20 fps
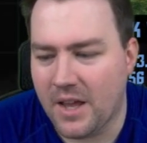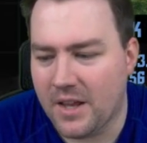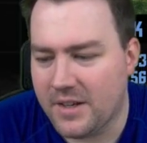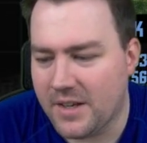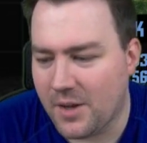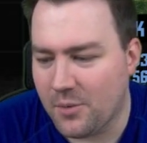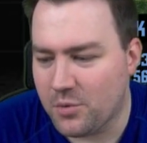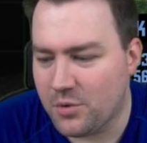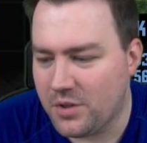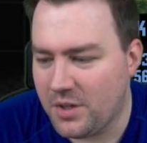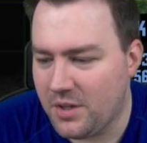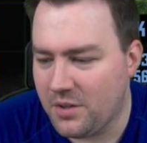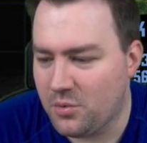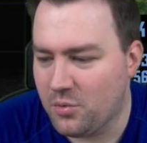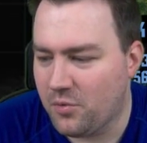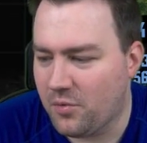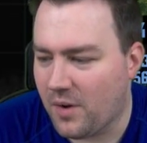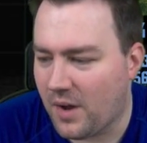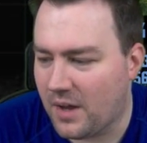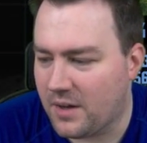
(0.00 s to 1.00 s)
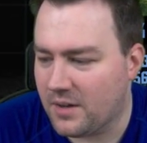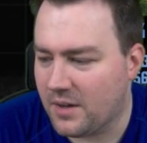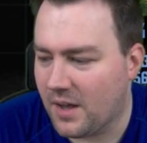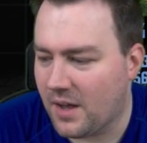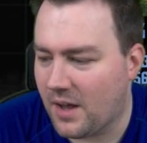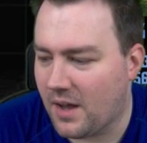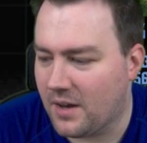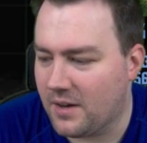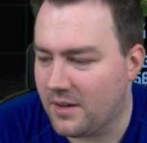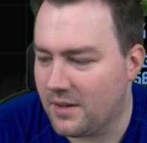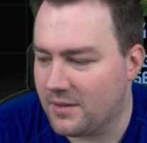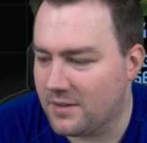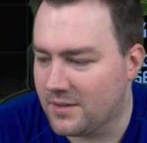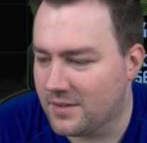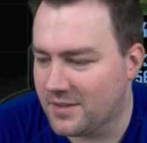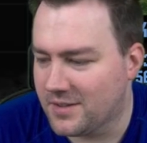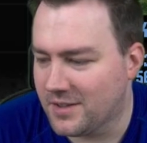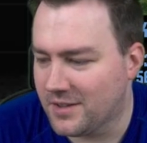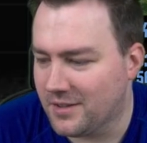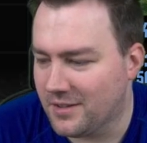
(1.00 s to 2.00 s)
they would need to find a guy
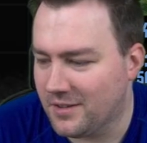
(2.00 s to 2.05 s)
that's